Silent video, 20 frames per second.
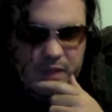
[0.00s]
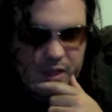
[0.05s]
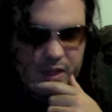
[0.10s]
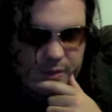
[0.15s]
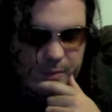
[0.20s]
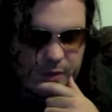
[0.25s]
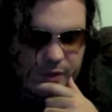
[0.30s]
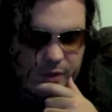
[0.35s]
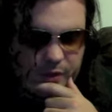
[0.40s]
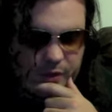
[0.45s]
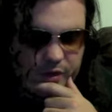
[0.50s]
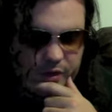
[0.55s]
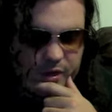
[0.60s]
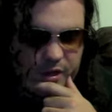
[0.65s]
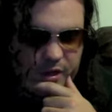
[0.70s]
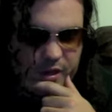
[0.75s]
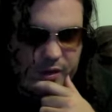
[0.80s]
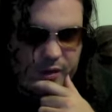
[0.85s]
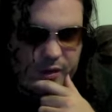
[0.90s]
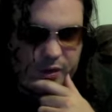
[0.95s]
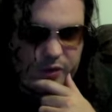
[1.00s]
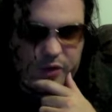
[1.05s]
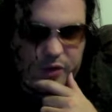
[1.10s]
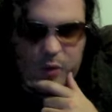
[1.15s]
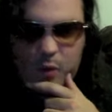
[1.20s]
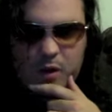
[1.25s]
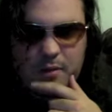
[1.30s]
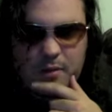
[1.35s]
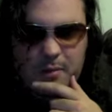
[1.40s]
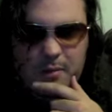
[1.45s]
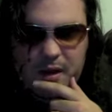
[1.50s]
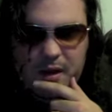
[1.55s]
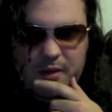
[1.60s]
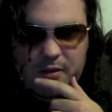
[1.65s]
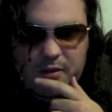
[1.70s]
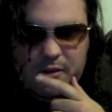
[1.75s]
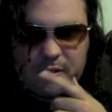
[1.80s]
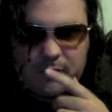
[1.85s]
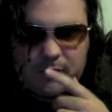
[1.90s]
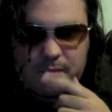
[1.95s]
It's about 31
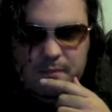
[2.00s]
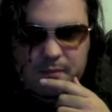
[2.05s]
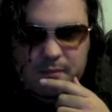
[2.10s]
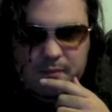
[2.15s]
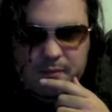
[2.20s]
minutes,